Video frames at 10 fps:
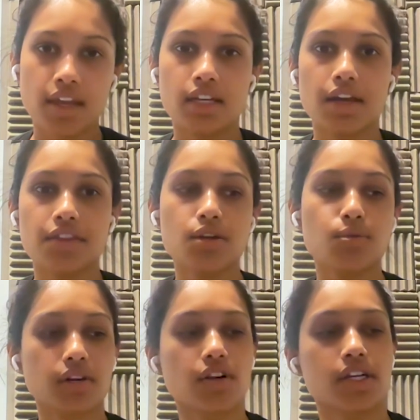I think one
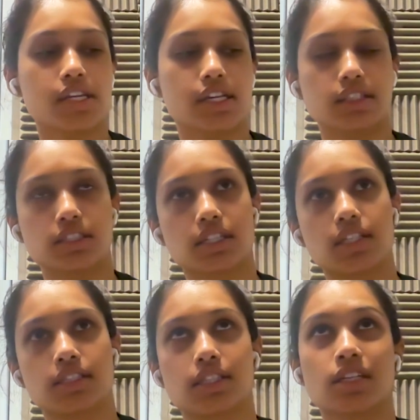of our key
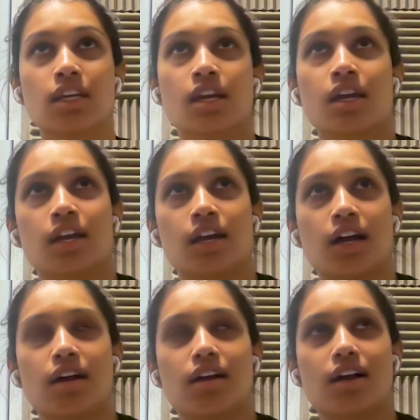insights, and
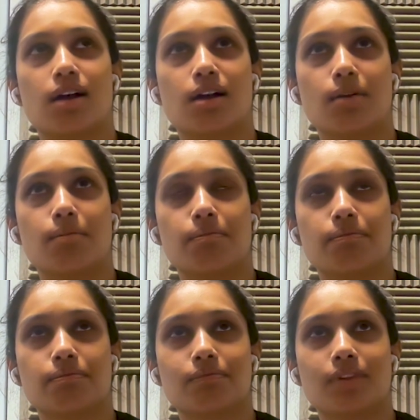
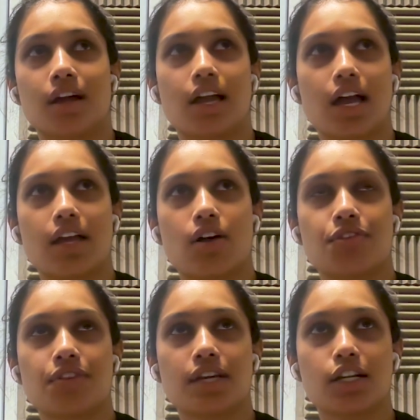I often
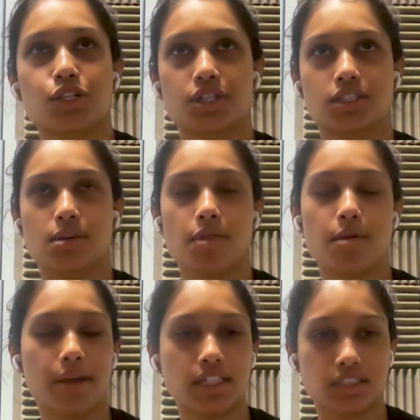think actually some of the
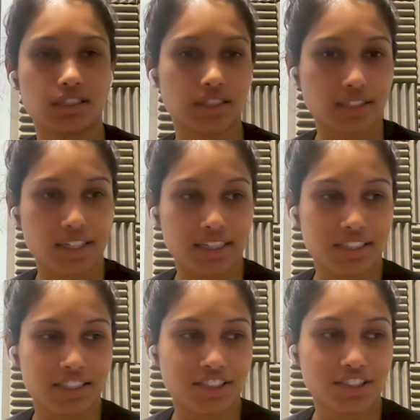best insights
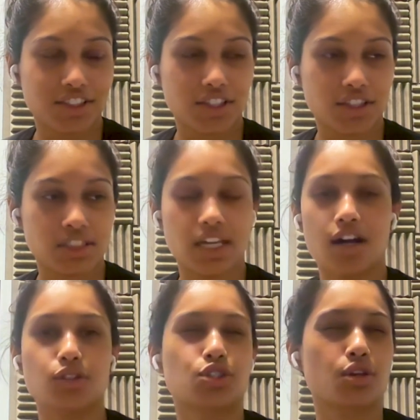
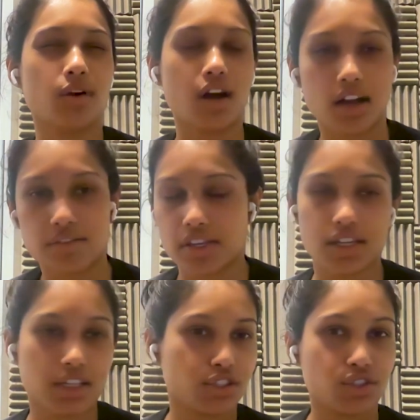sound so
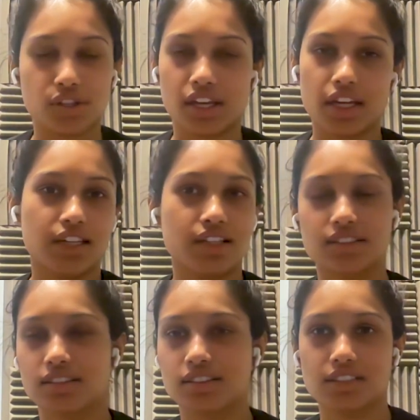obvious or like
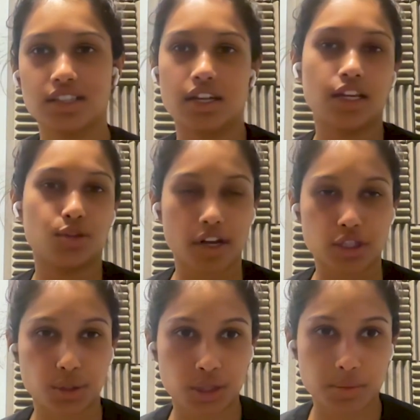in
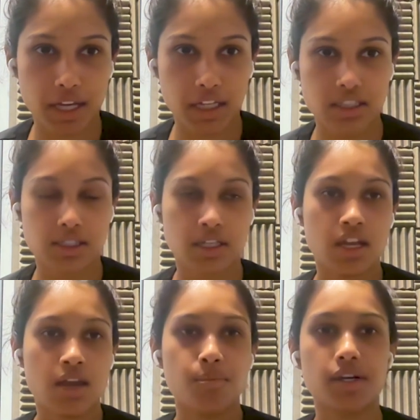retrospect,
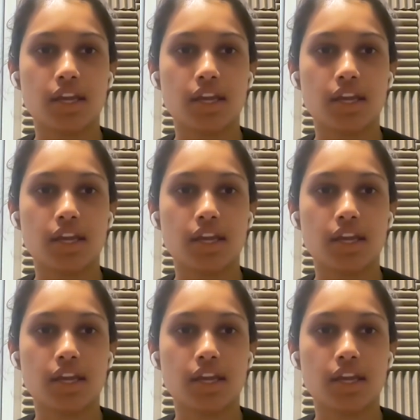but